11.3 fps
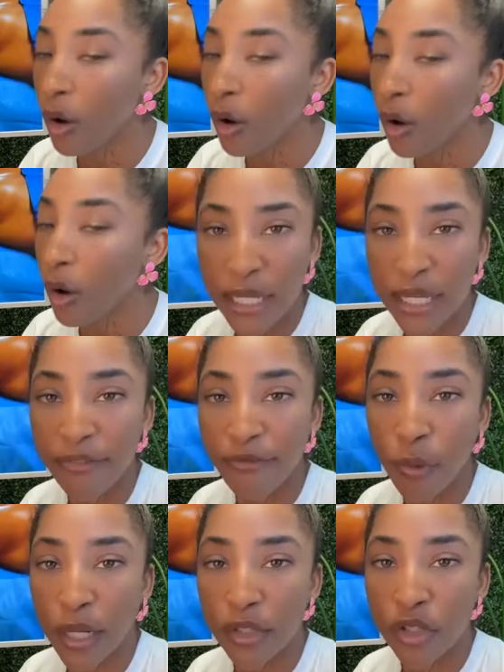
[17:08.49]
Now,
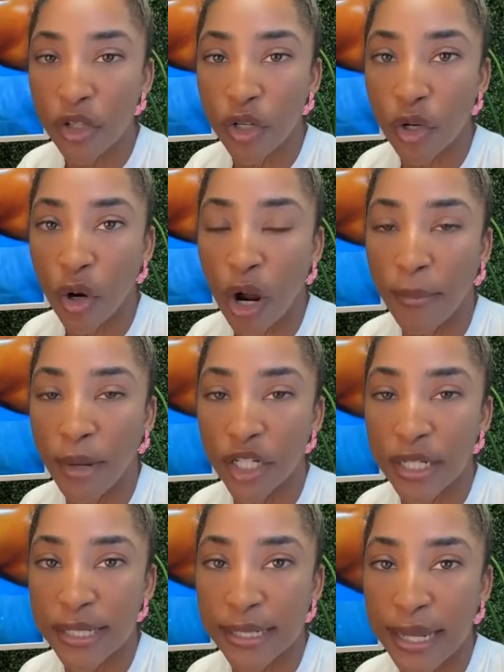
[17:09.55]
Eve wants to know how much
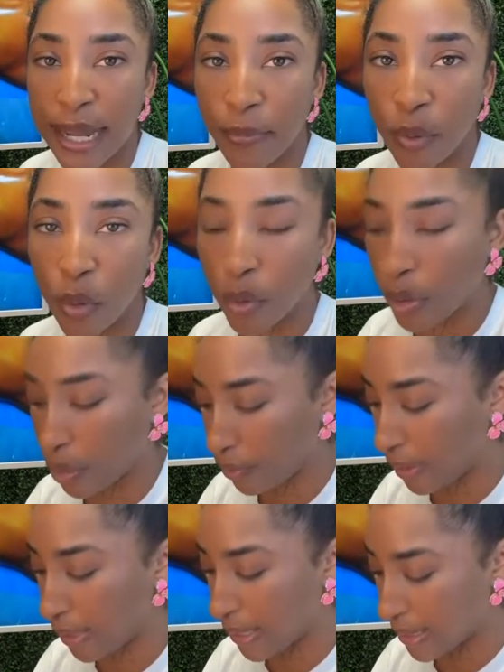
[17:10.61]
is lipo
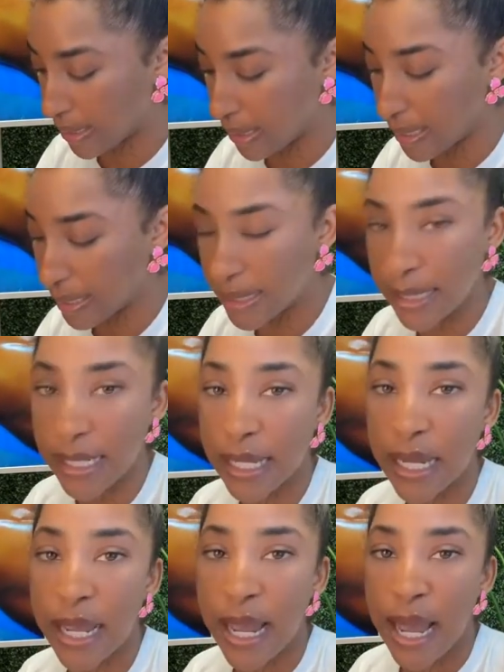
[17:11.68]

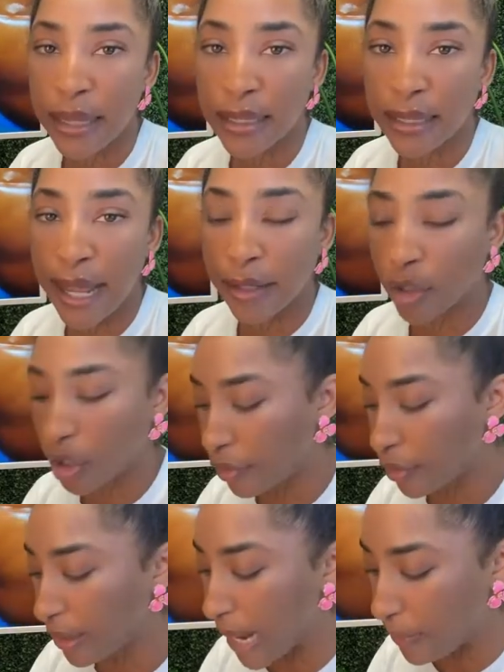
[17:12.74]
360, the
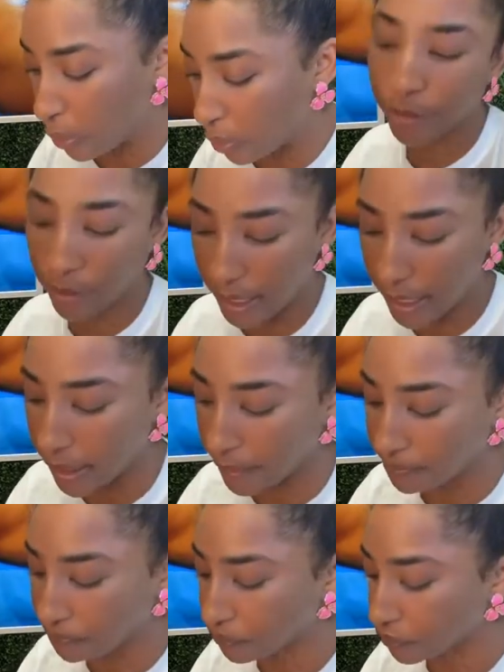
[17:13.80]
current lipo for later.